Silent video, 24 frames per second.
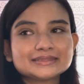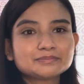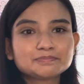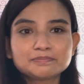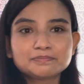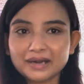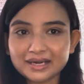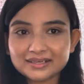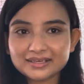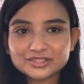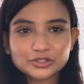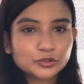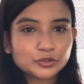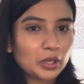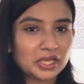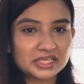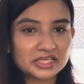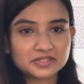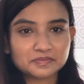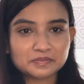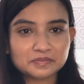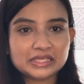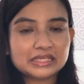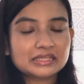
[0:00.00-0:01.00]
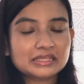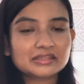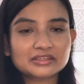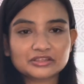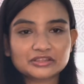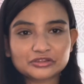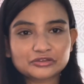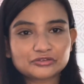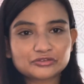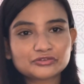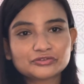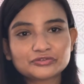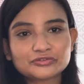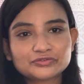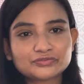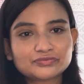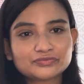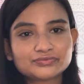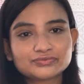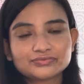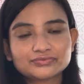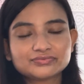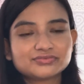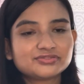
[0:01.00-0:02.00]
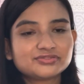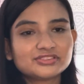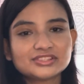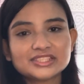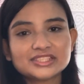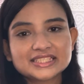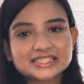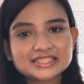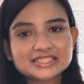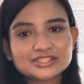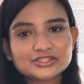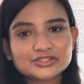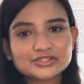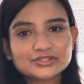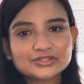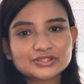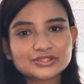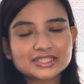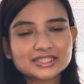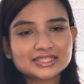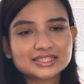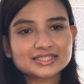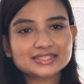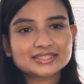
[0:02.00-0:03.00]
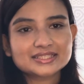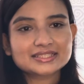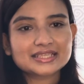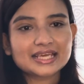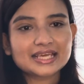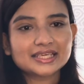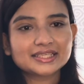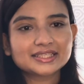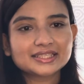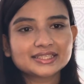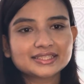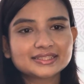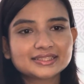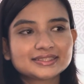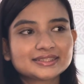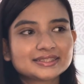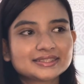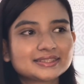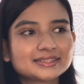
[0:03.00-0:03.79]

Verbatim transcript: but trust me the first year is like